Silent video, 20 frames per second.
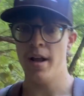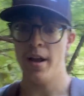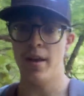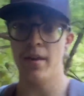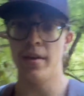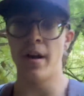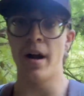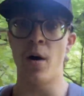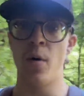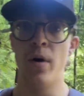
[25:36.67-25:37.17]

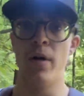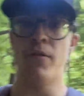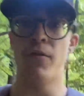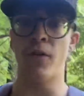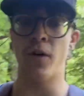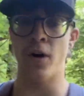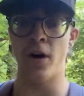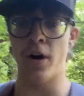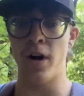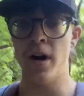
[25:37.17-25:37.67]
Then I went
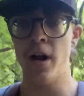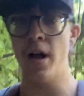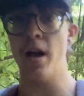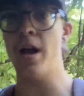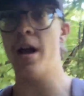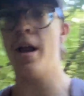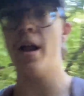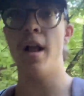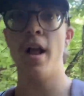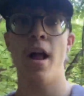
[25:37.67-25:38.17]
for
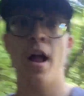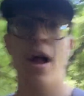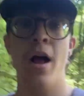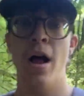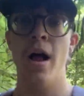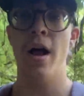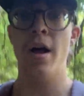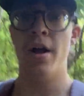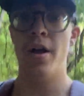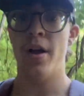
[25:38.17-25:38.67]

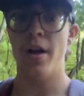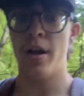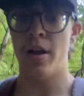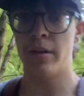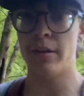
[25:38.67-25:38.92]
a